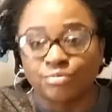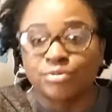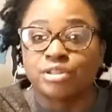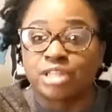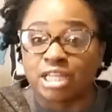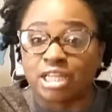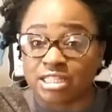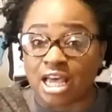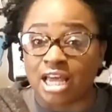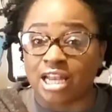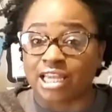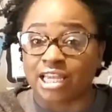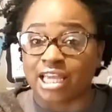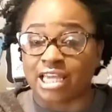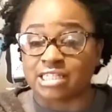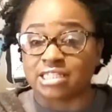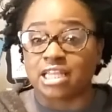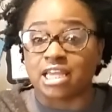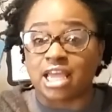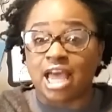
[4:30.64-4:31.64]
That's all I got
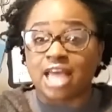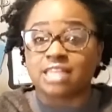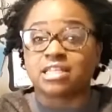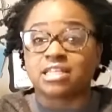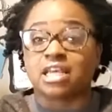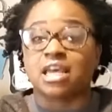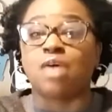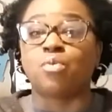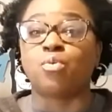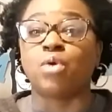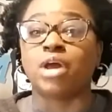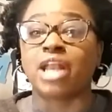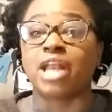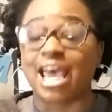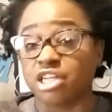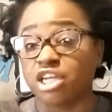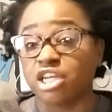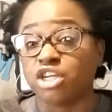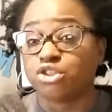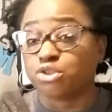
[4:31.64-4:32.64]
to say. I said, what
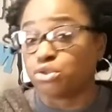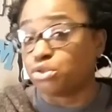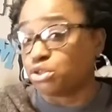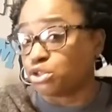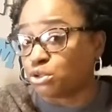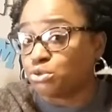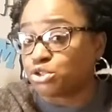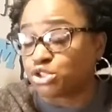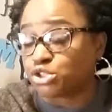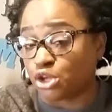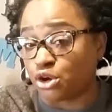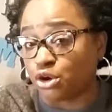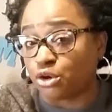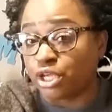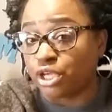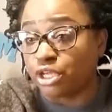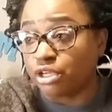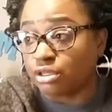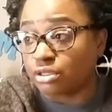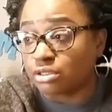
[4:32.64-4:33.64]
I need you to do, sir,
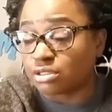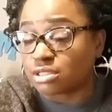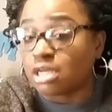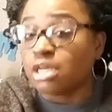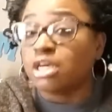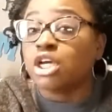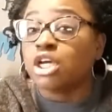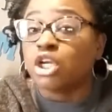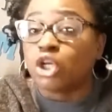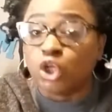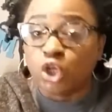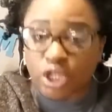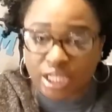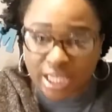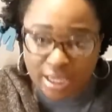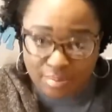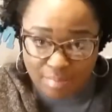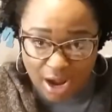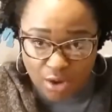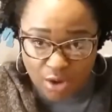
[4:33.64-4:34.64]
is Look
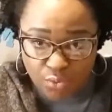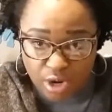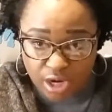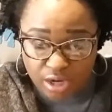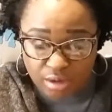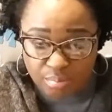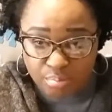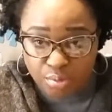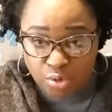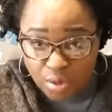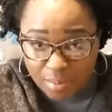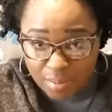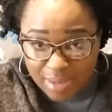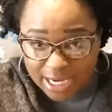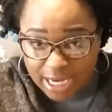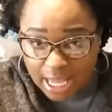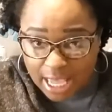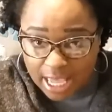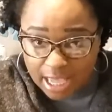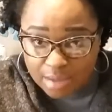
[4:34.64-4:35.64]
at my record, pull my
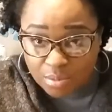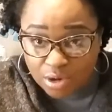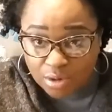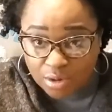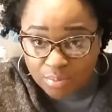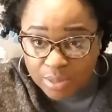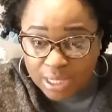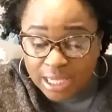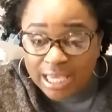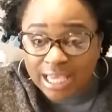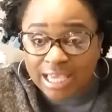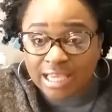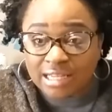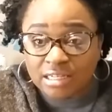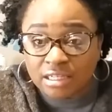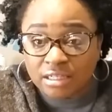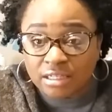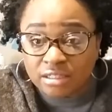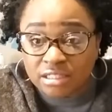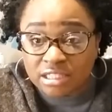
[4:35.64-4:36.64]
name up,
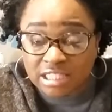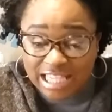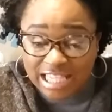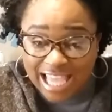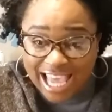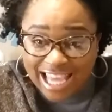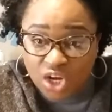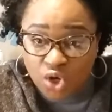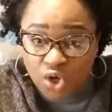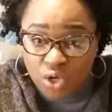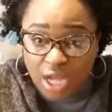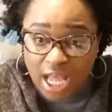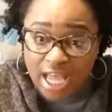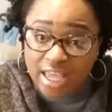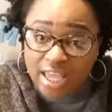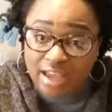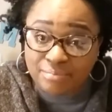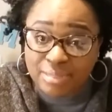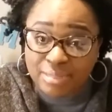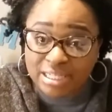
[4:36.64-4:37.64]
and see how long I
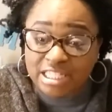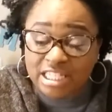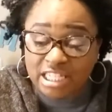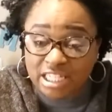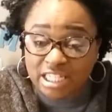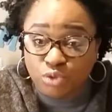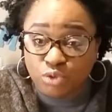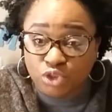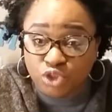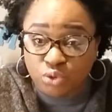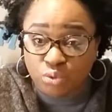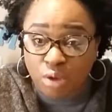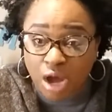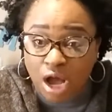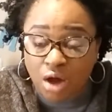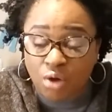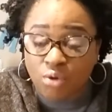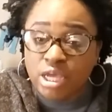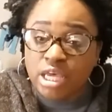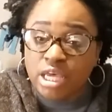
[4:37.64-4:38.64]
have been dealing with you
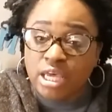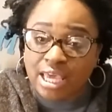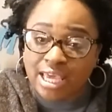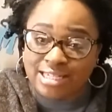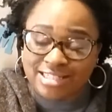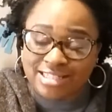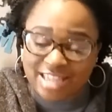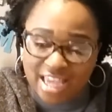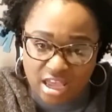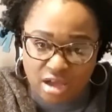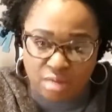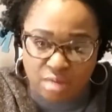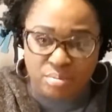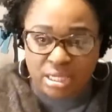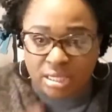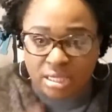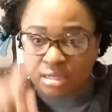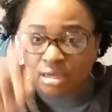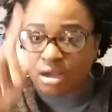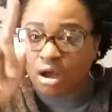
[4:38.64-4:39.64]
all, and tell
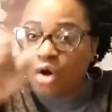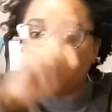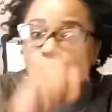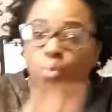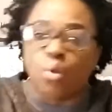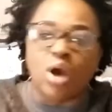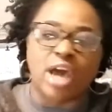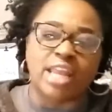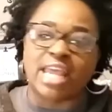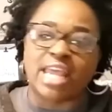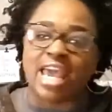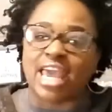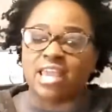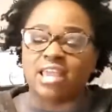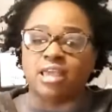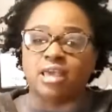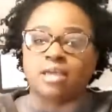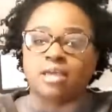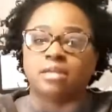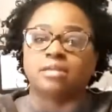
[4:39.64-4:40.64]
me on one
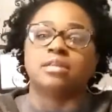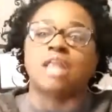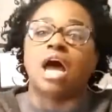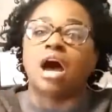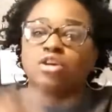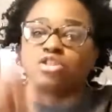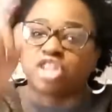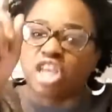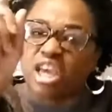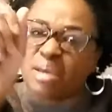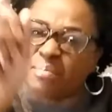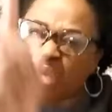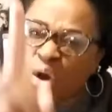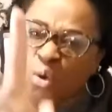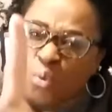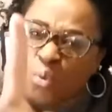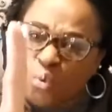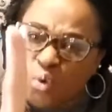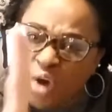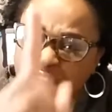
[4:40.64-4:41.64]
hand, no, tell me
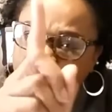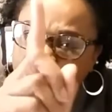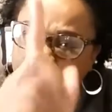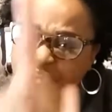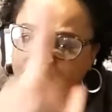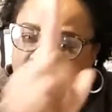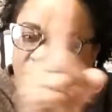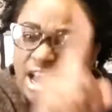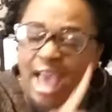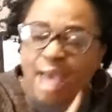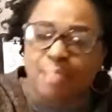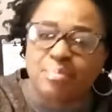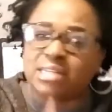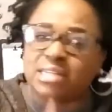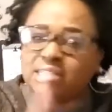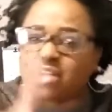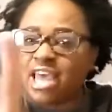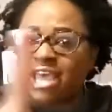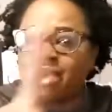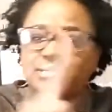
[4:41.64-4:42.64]
on one finger how many
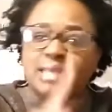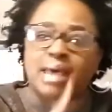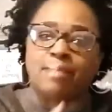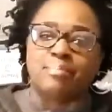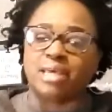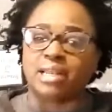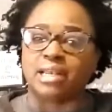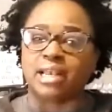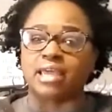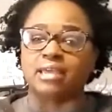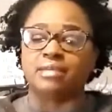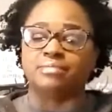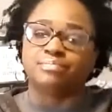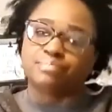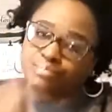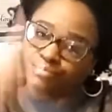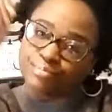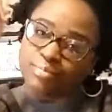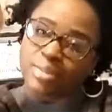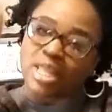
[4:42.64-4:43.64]
times I've been late.
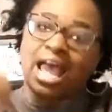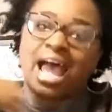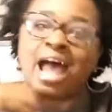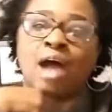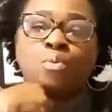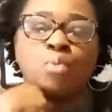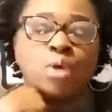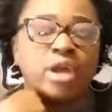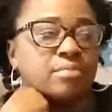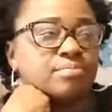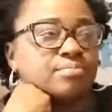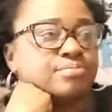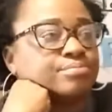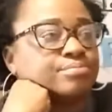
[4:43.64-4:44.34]
I wait.